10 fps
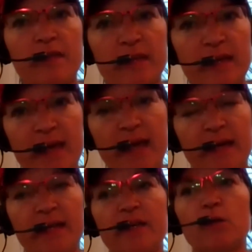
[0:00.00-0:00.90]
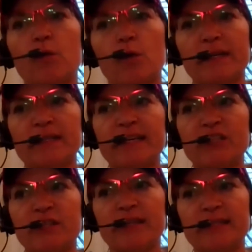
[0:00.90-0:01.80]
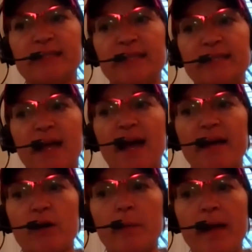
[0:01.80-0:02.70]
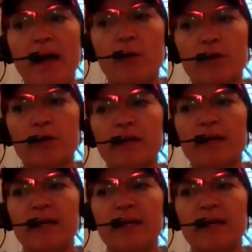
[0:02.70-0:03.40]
think any organization that sees a higher power,